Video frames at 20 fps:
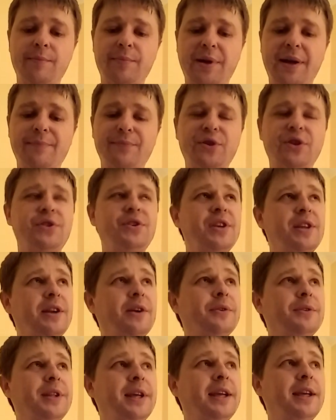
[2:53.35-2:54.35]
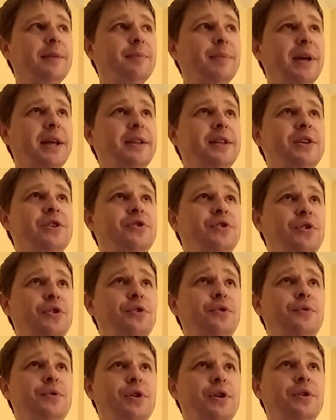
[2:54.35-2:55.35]
but I'm just sitting there thinking, man, these
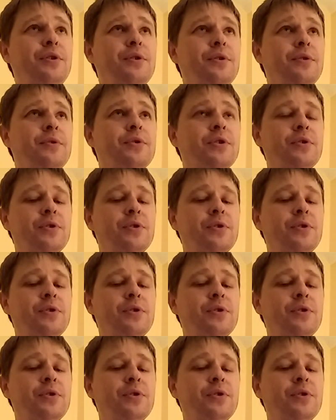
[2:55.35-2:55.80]
two dudes,